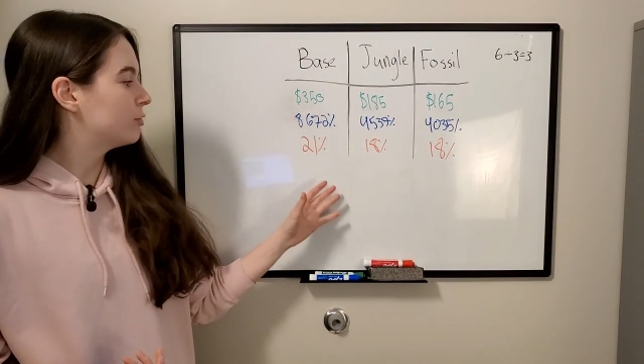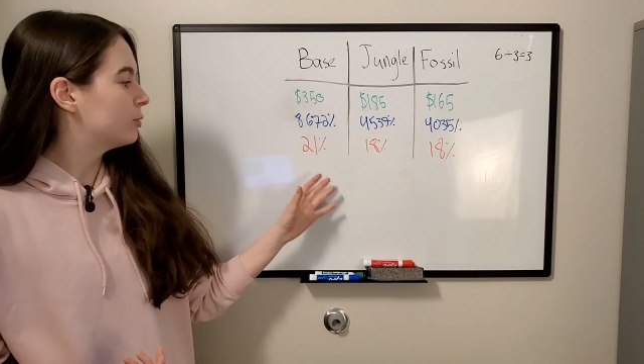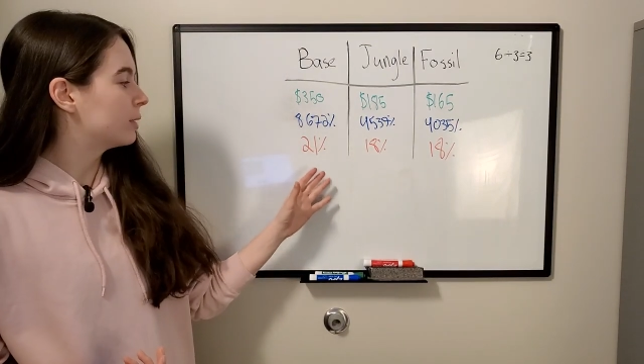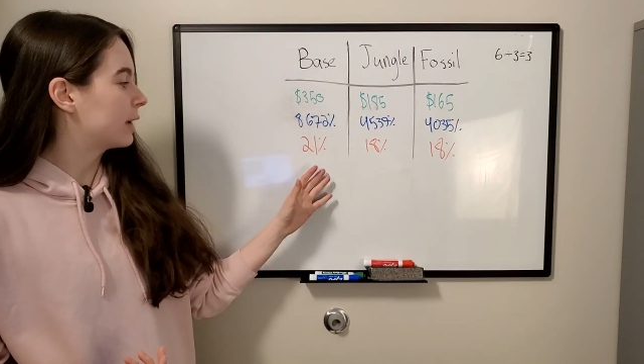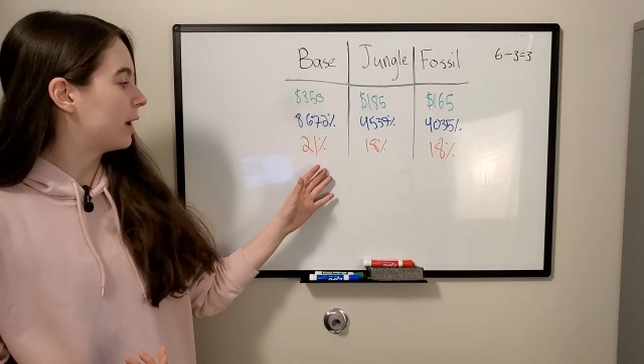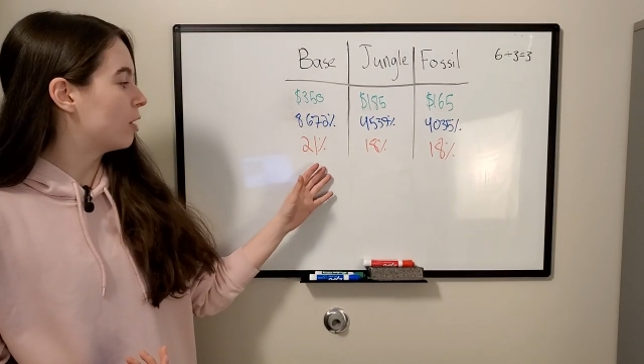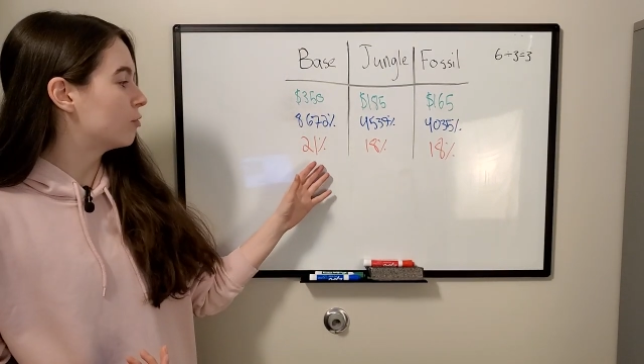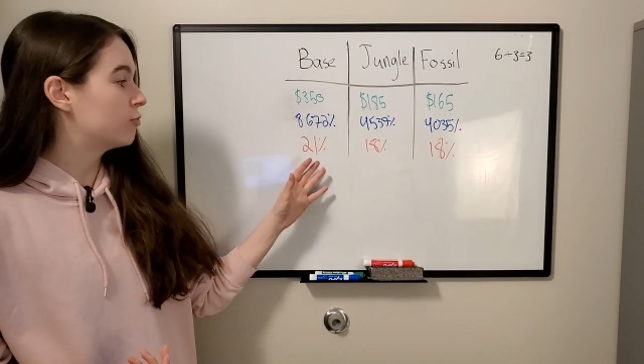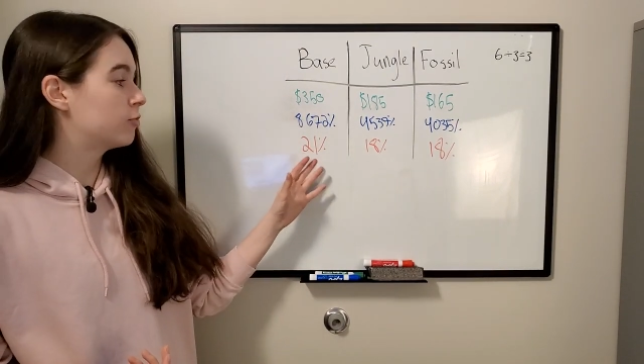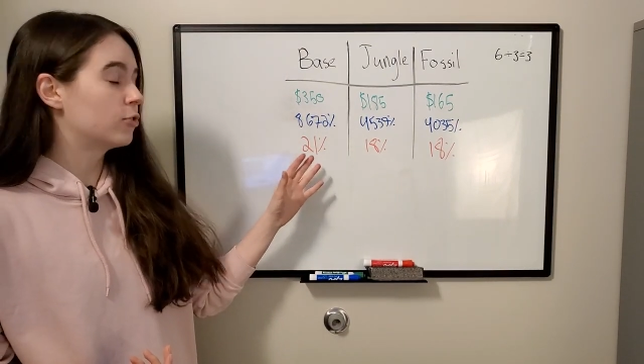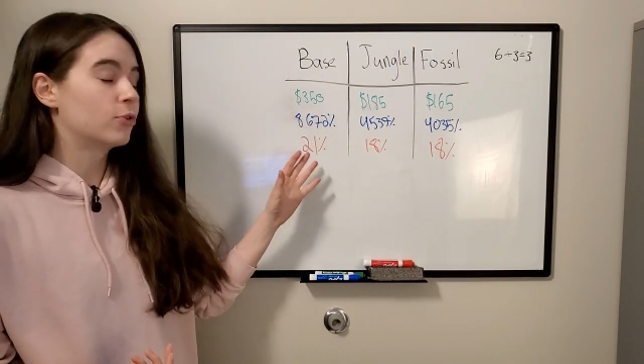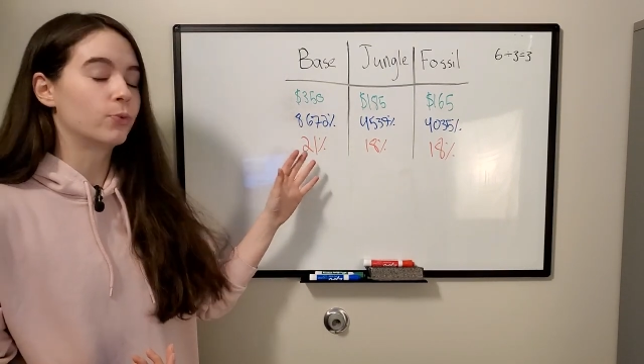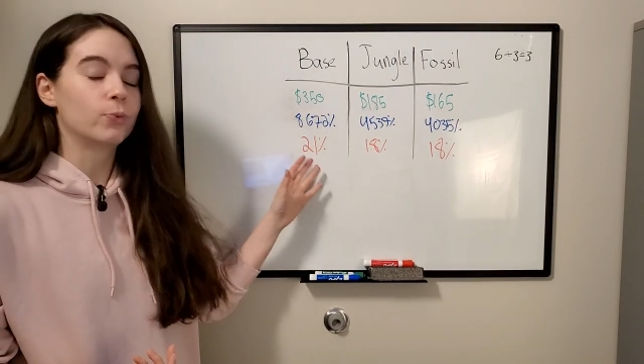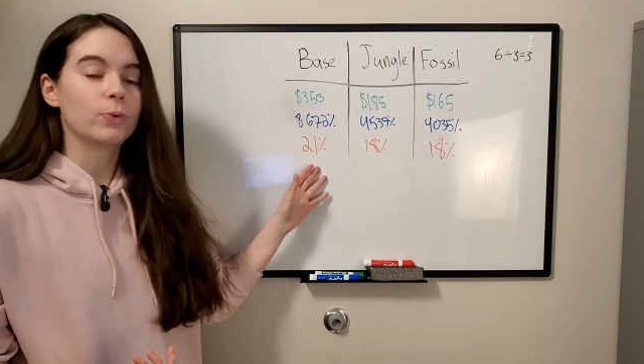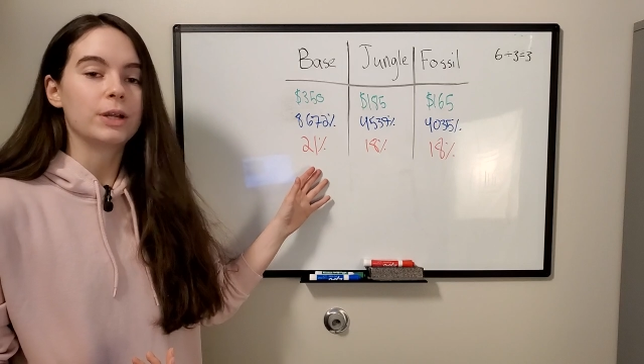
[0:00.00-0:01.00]
to account for
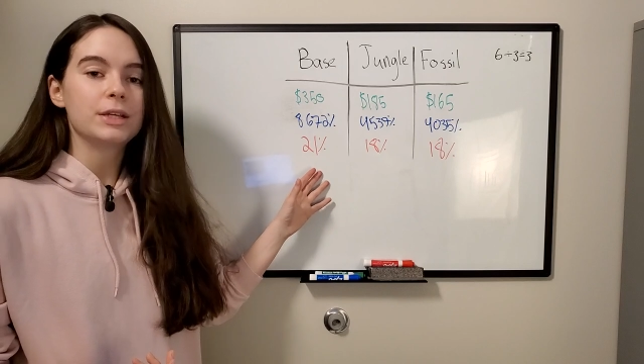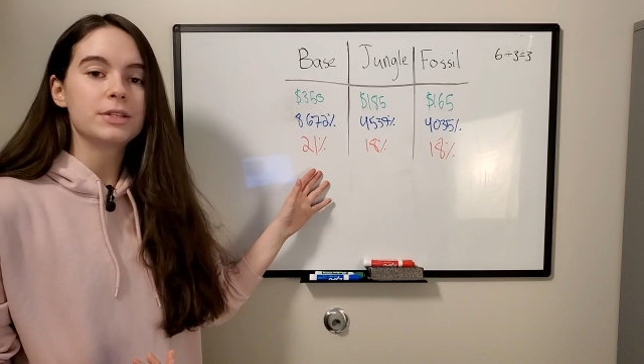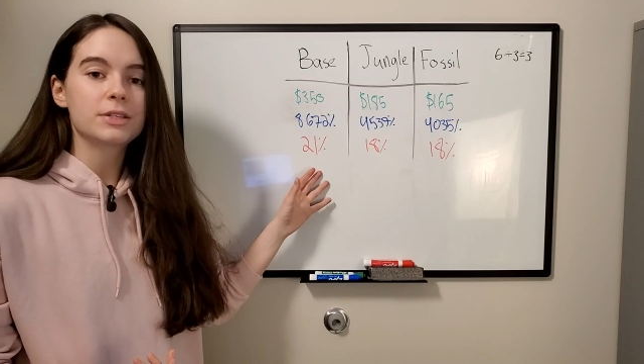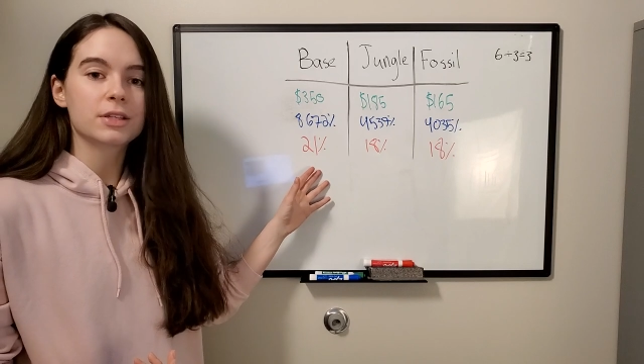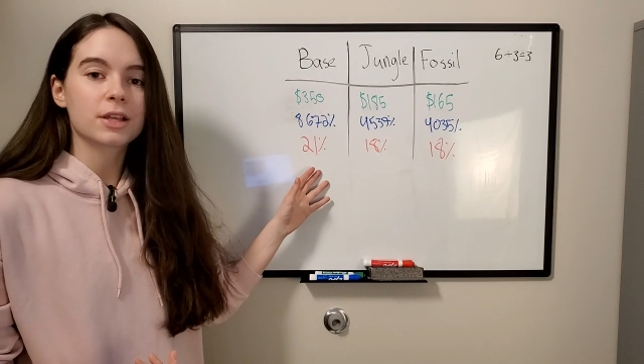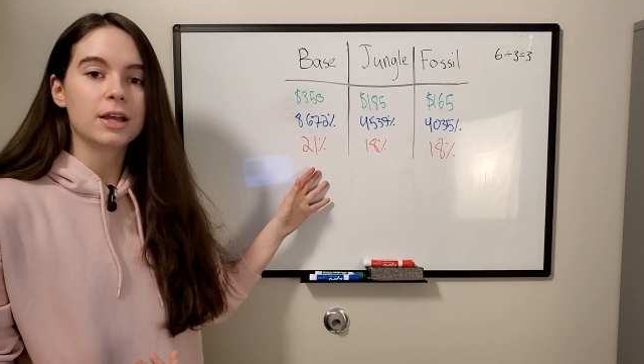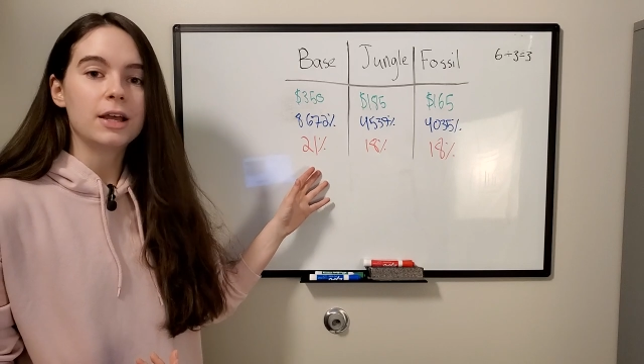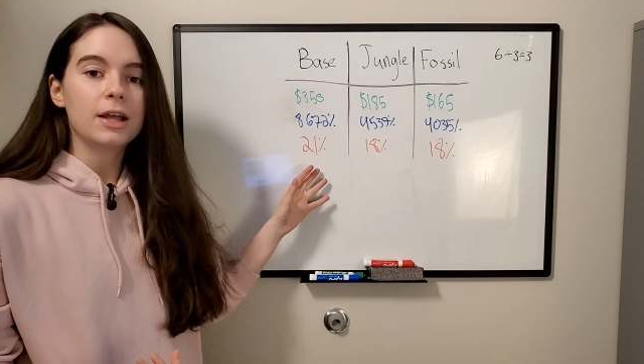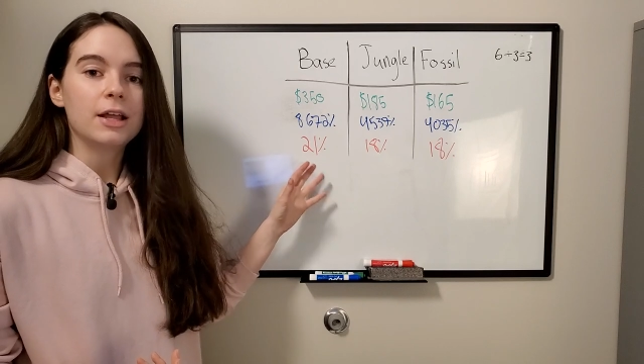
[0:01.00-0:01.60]
the risk